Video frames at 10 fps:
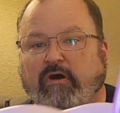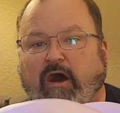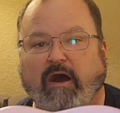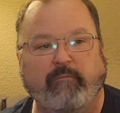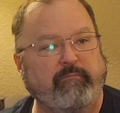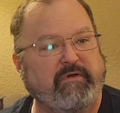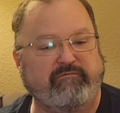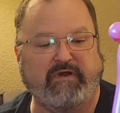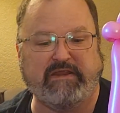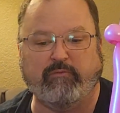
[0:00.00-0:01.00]

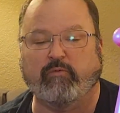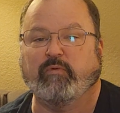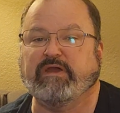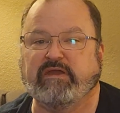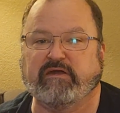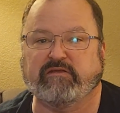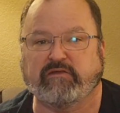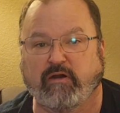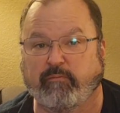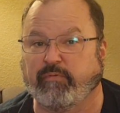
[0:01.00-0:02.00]
And find out where we can get
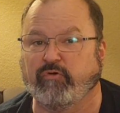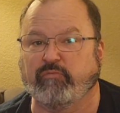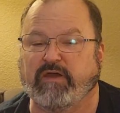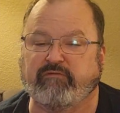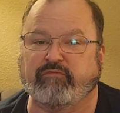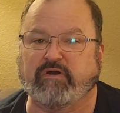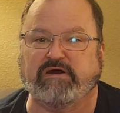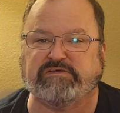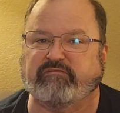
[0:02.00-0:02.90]
a balloon made for us.